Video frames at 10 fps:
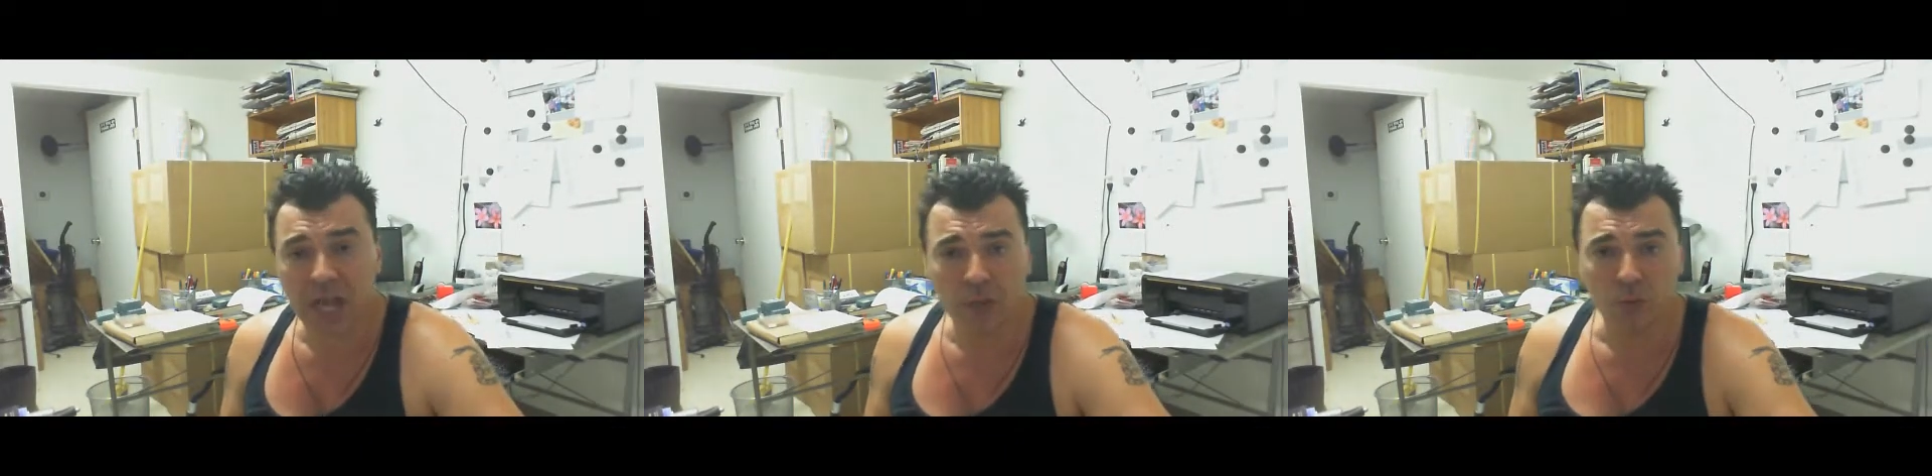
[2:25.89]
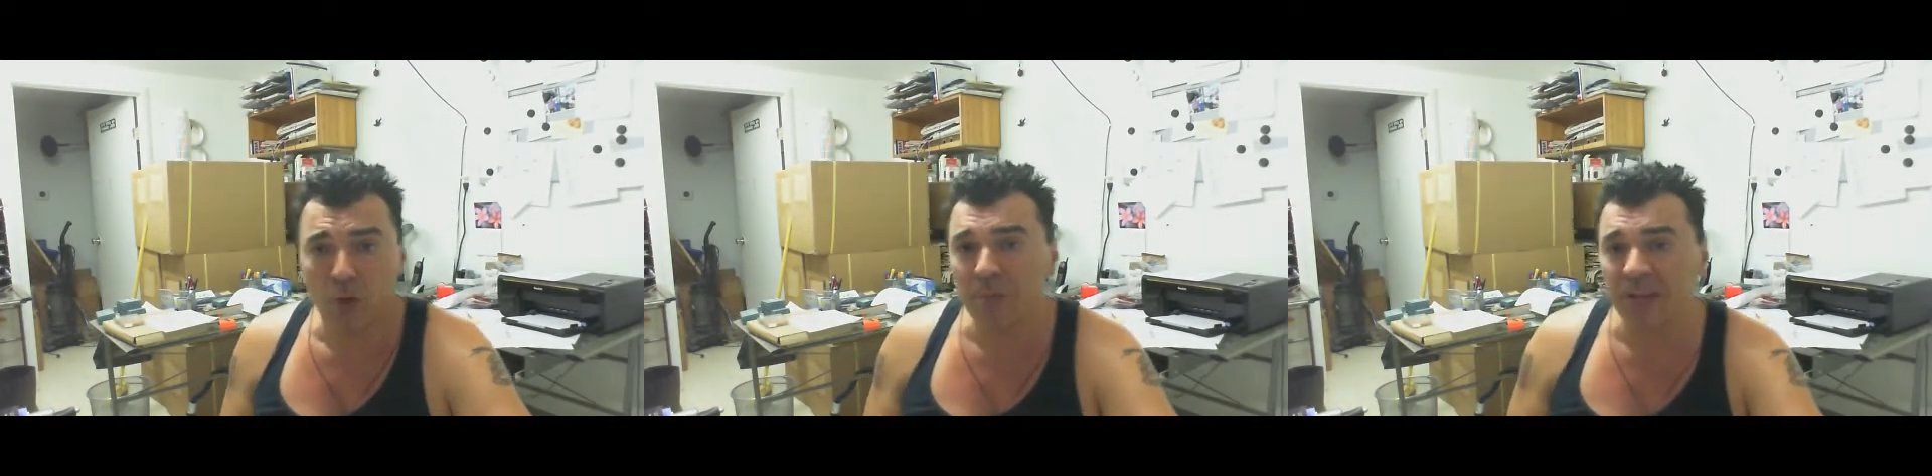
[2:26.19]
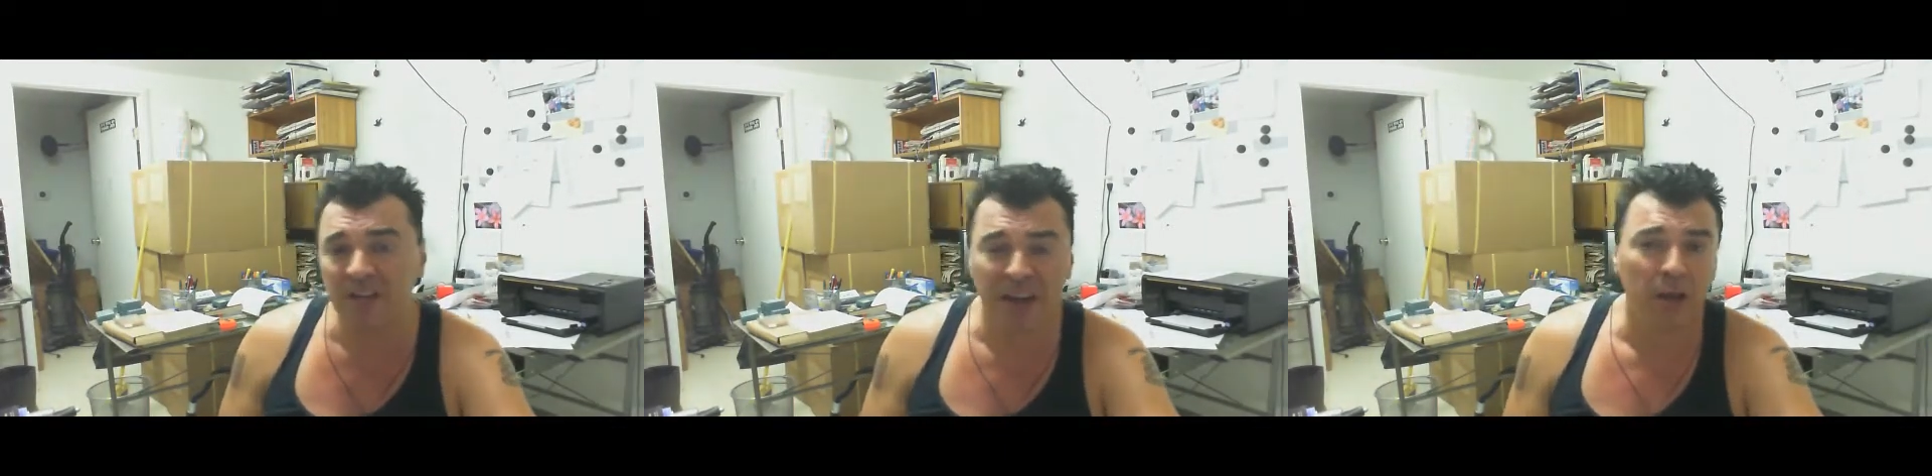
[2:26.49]
I do not
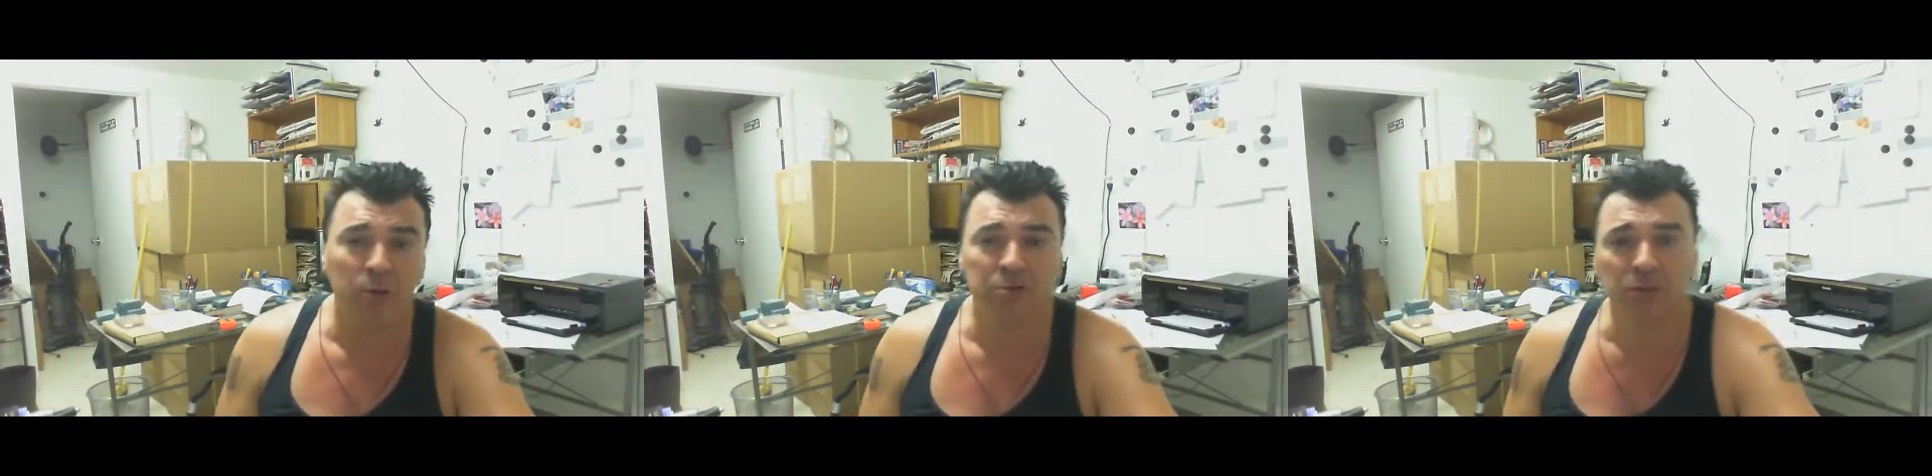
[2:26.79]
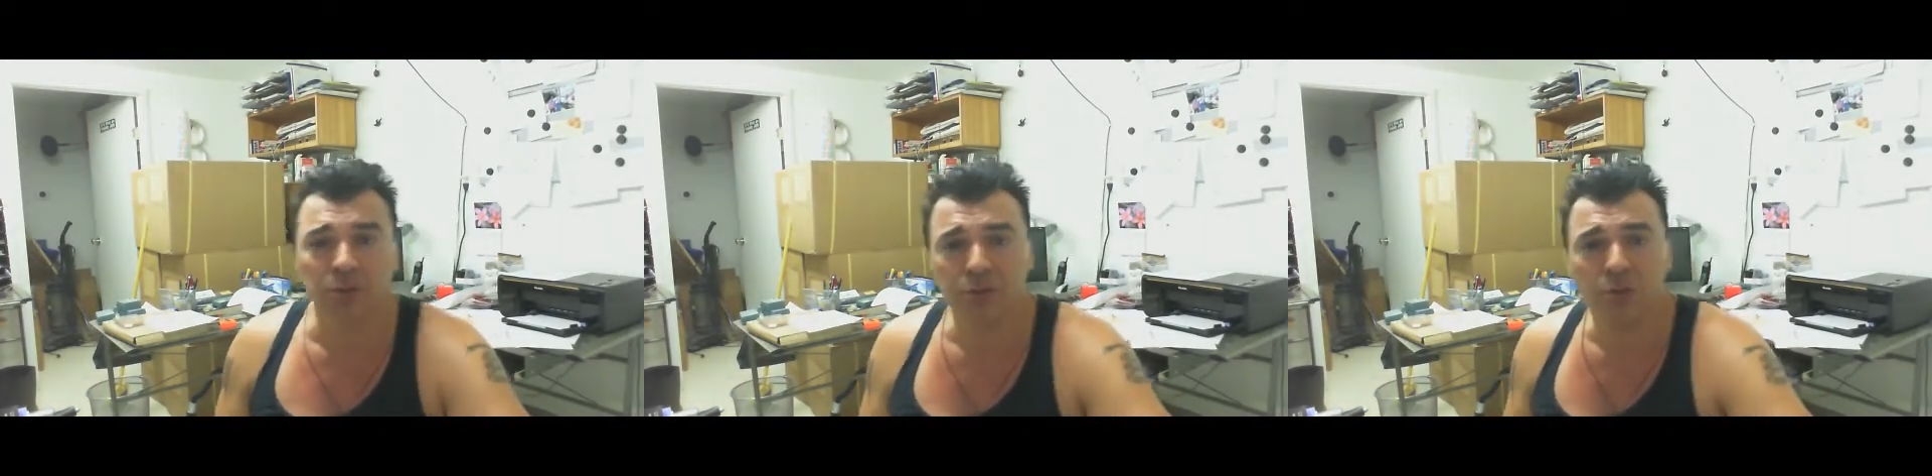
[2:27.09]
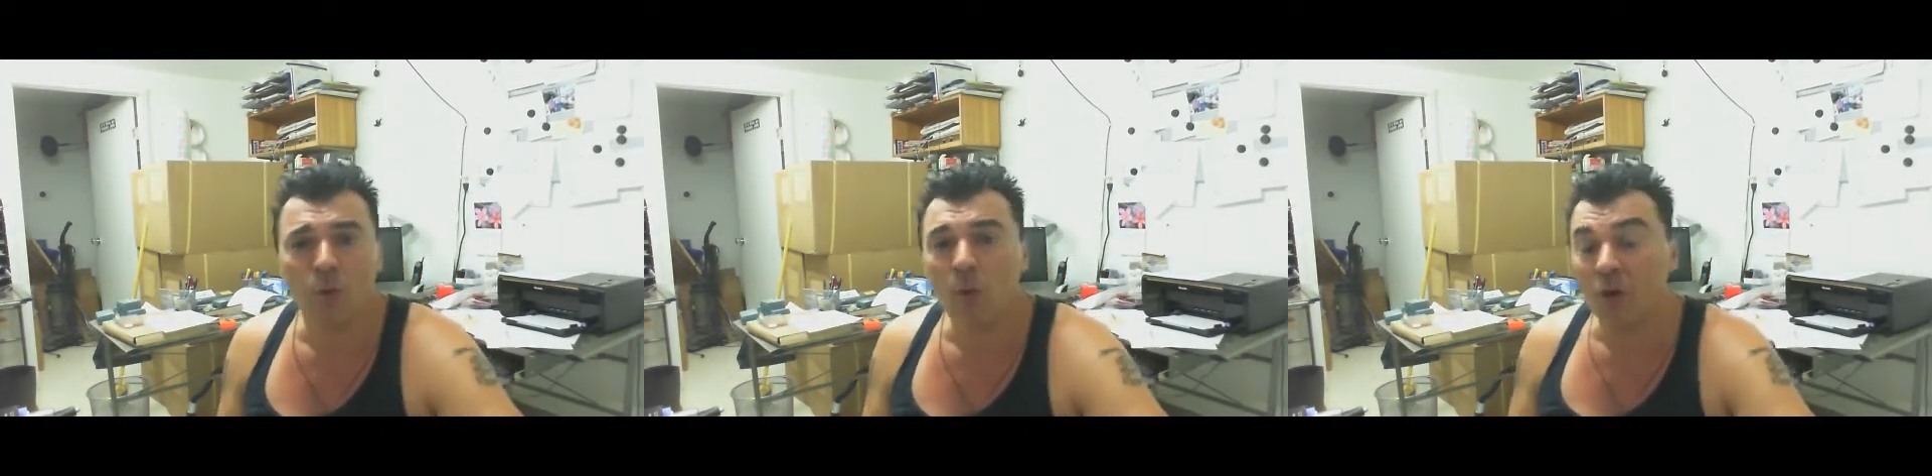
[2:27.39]
believe in a
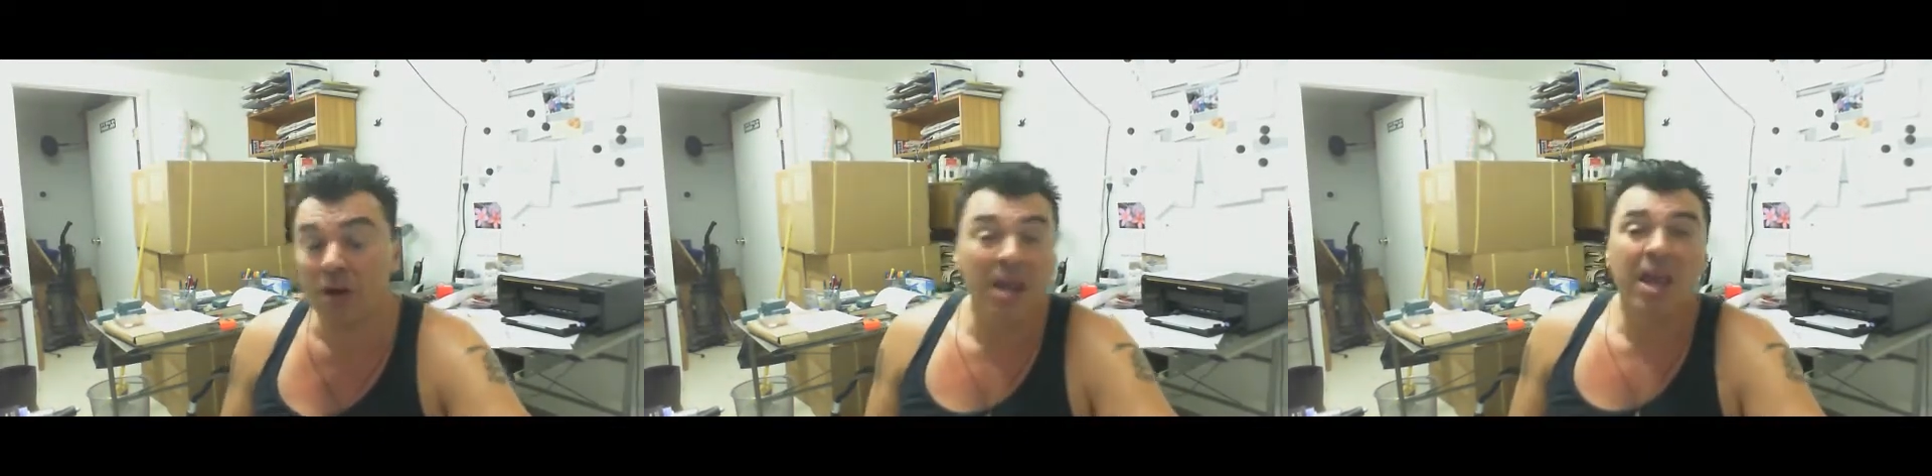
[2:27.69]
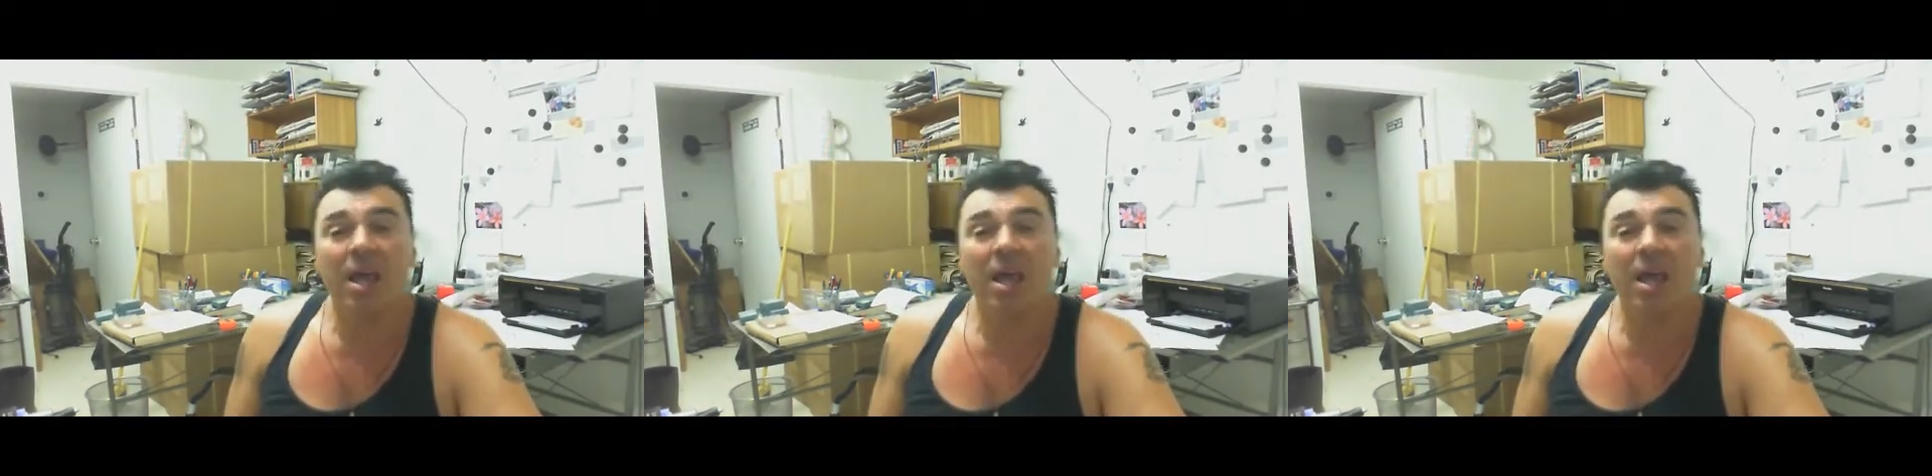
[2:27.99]
constitutional war.